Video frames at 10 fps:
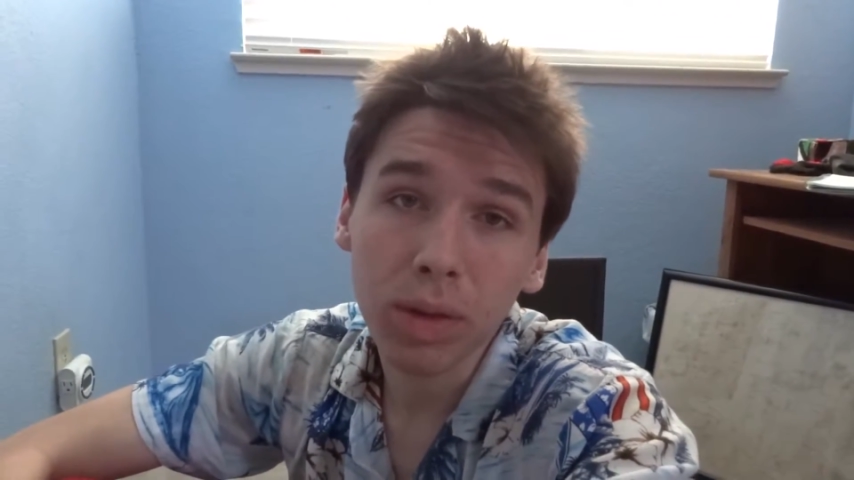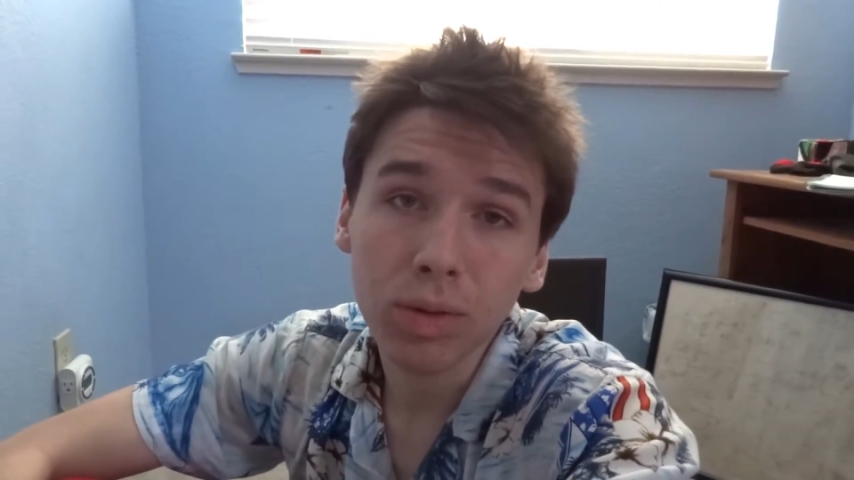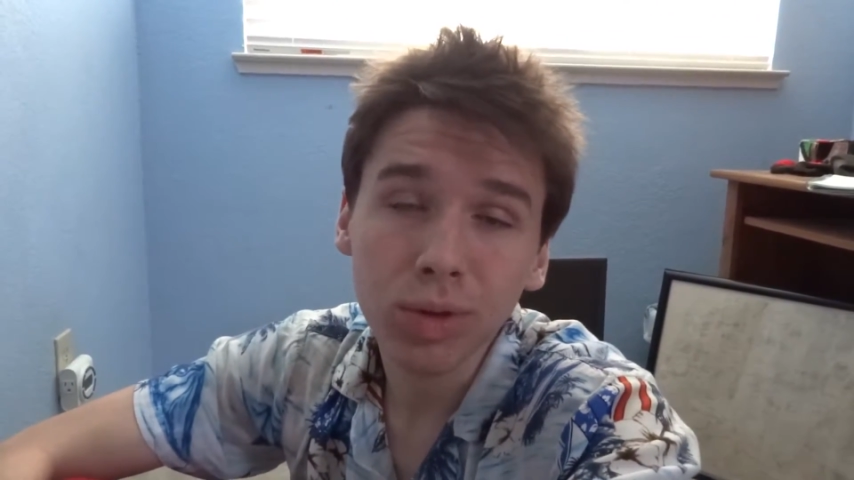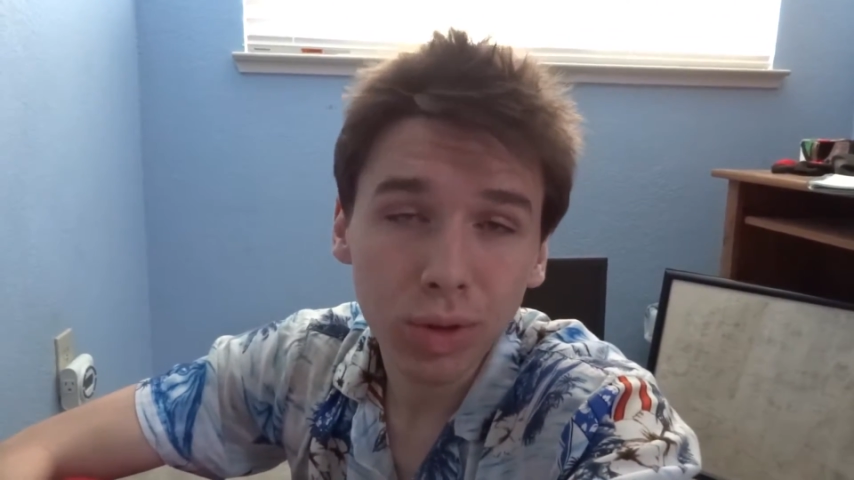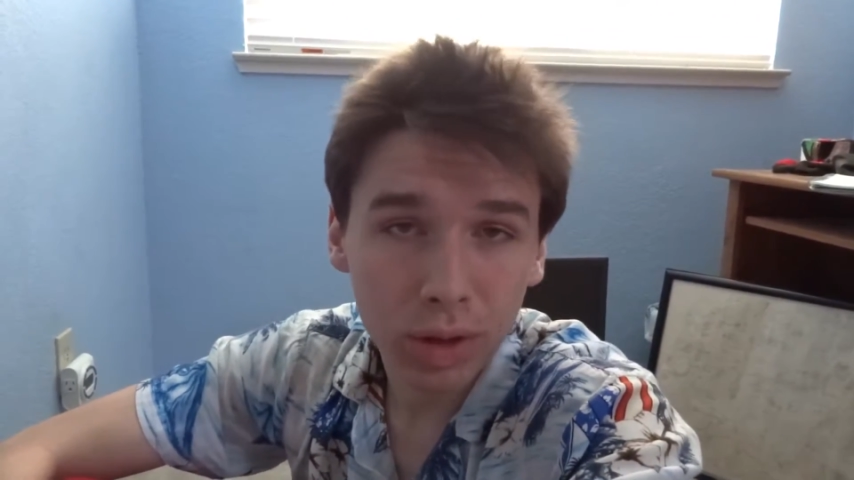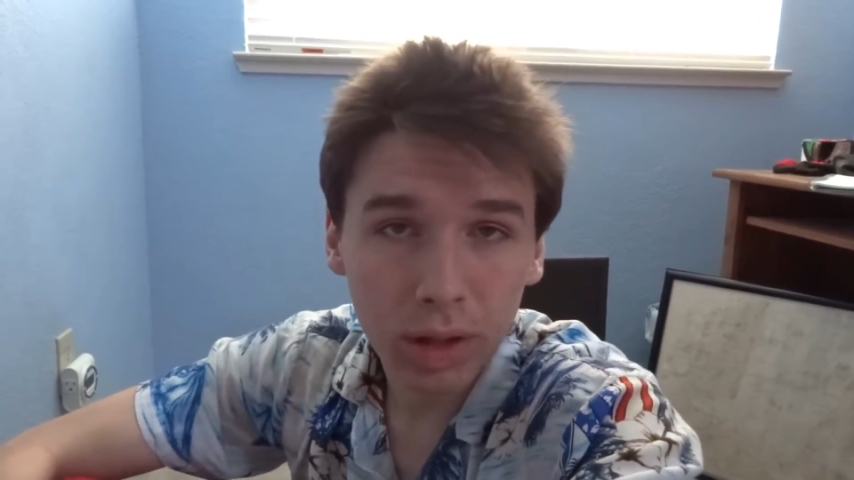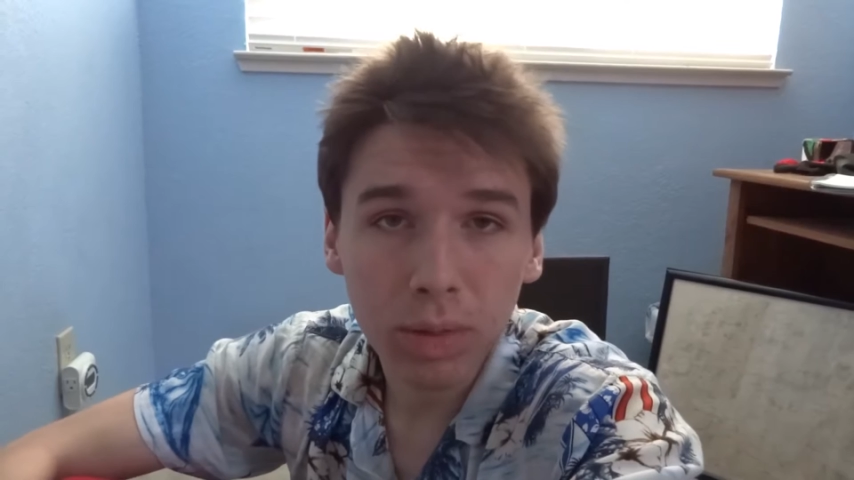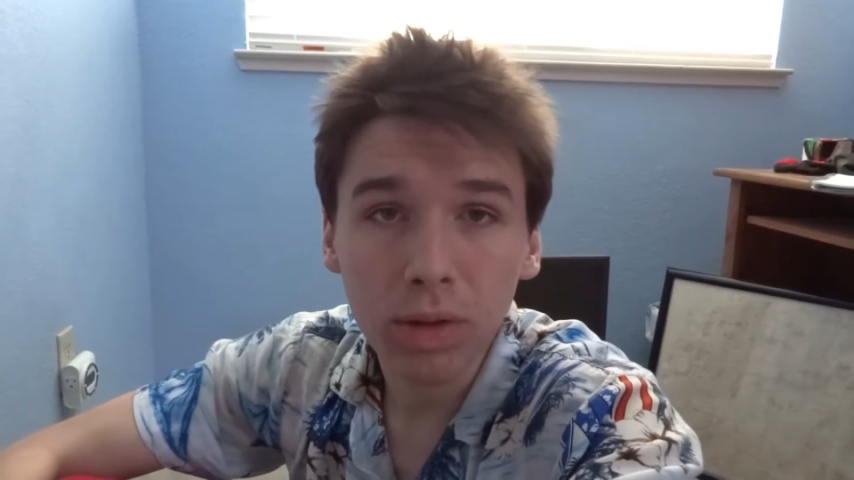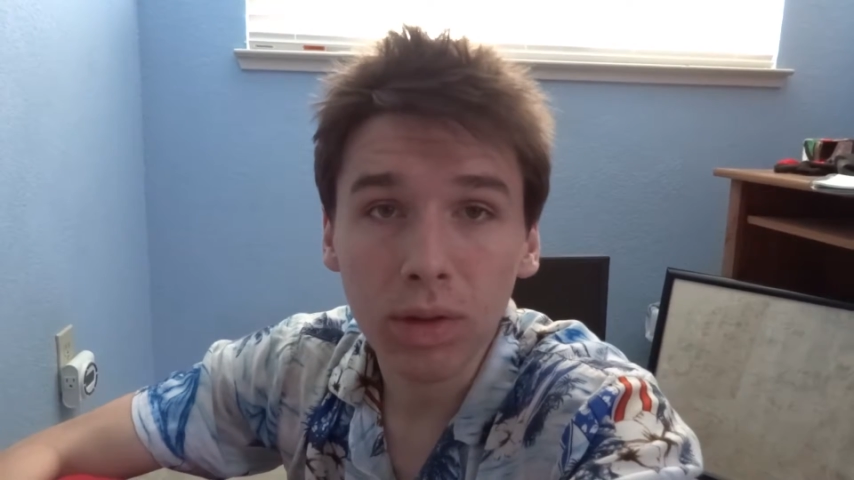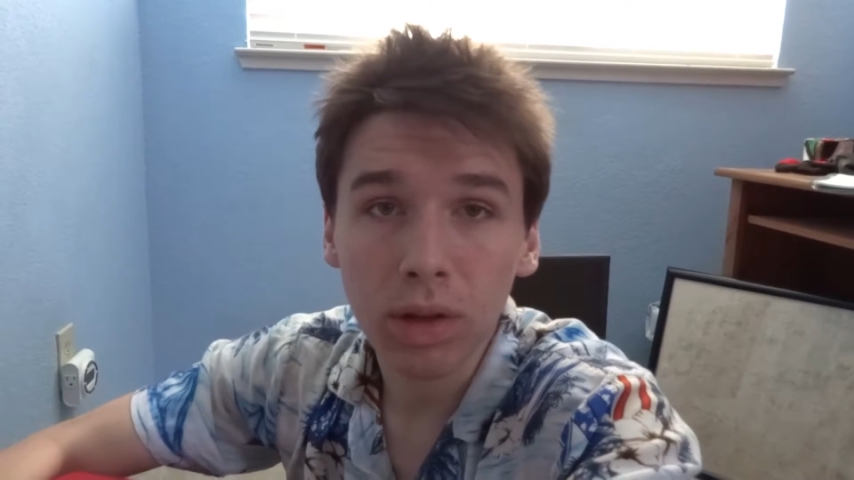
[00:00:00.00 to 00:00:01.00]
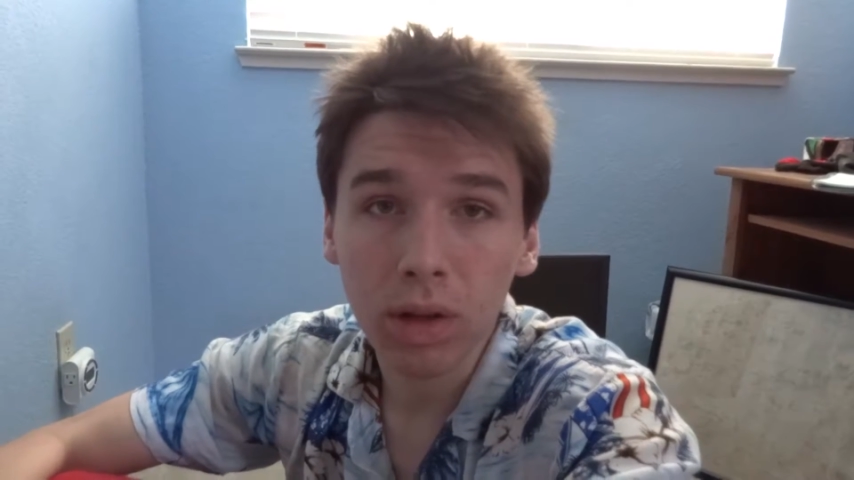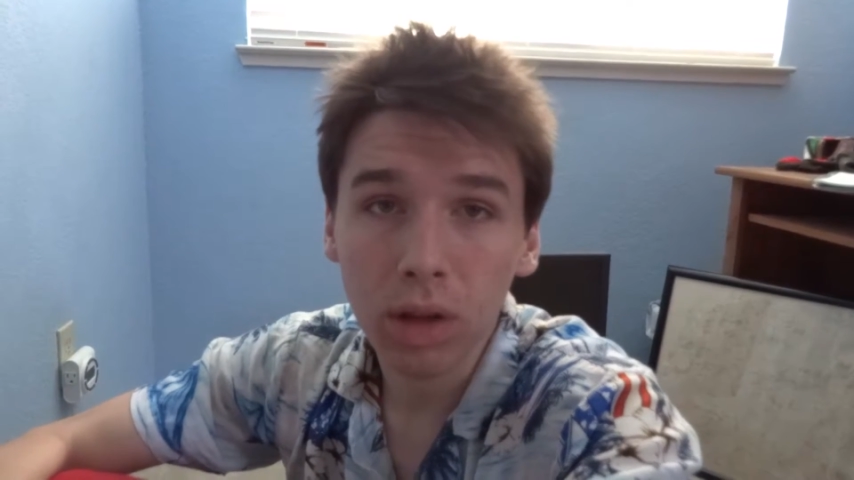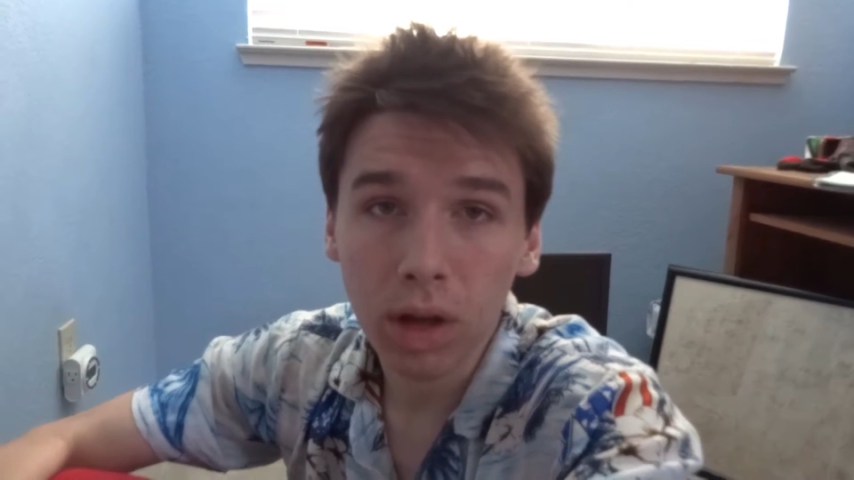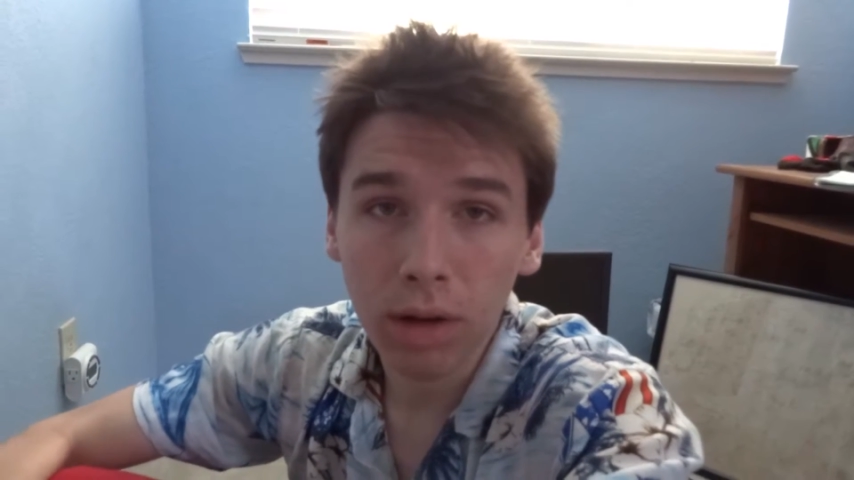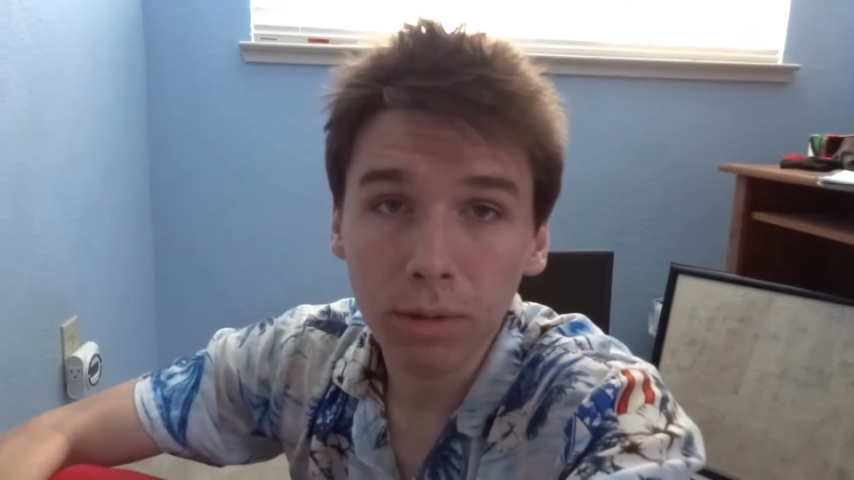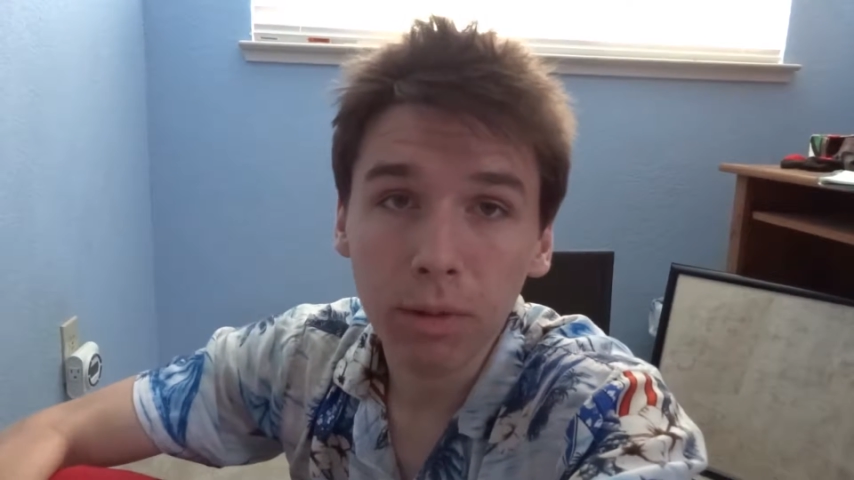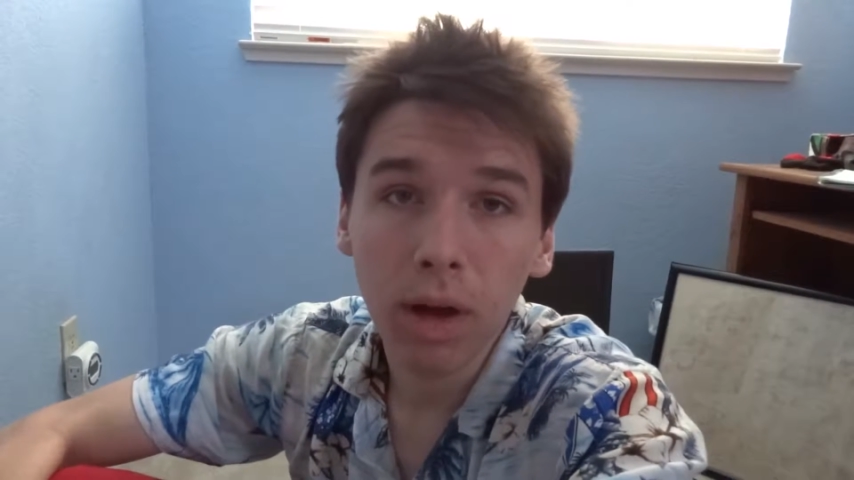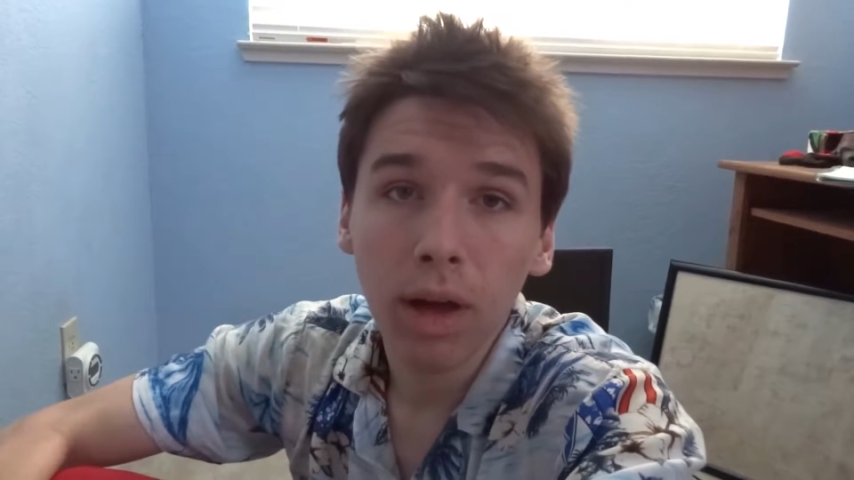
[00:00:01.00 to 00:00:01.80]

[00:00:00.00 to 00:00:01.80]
or two you're going to be seeing a lot of